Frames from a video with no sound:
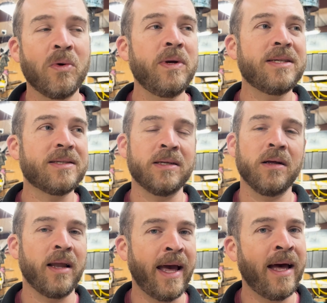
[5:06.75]
But we
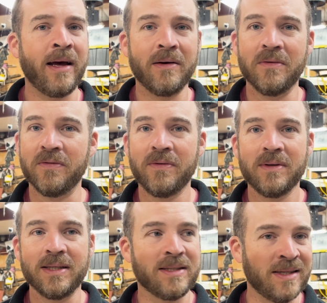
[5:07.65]
still have
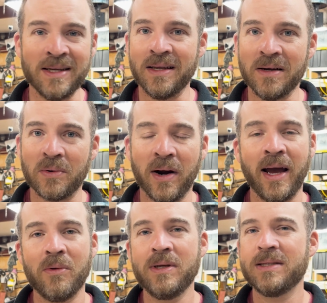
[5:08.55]
sin,
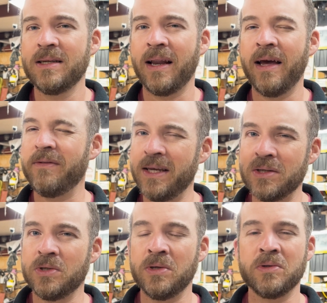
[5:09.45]
right? We still have
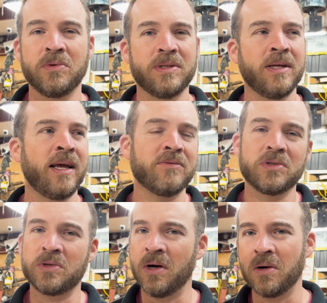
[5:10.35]
issues. We still have
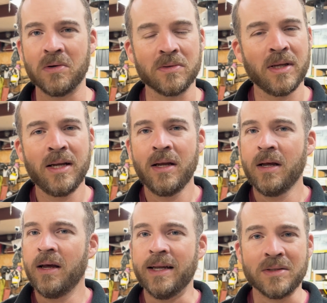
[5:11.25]
struggles
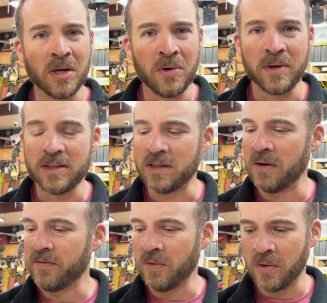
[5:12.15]
and so on and
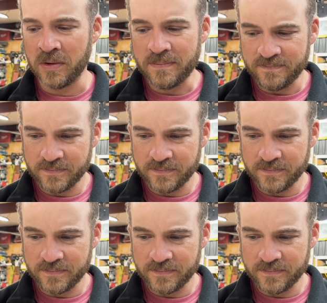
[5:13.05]
so forth.